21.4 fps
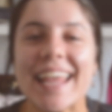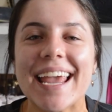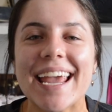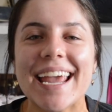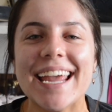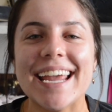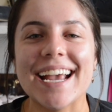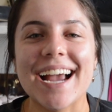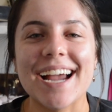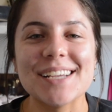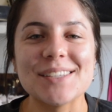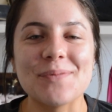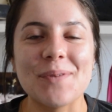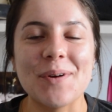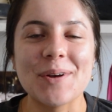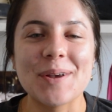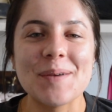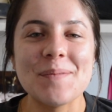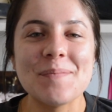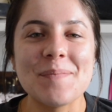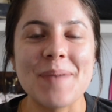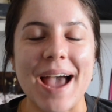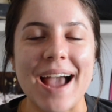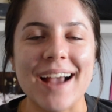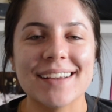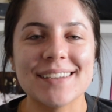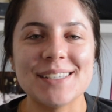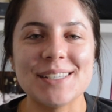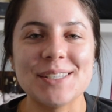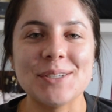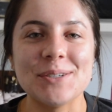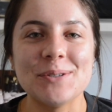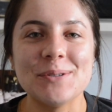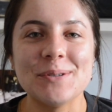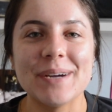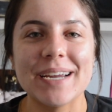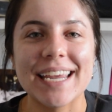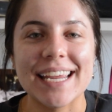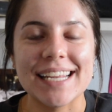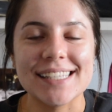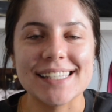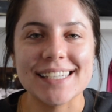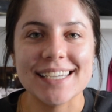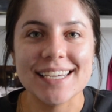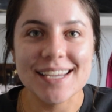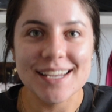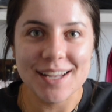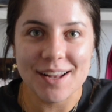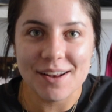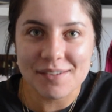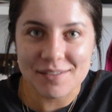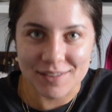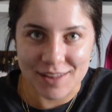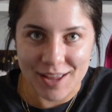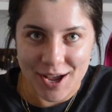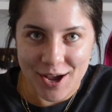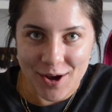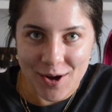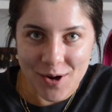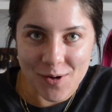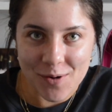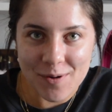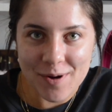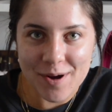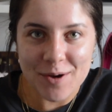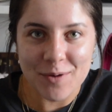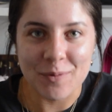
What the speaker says: Hey guys, welcome back to Kinsey Lo.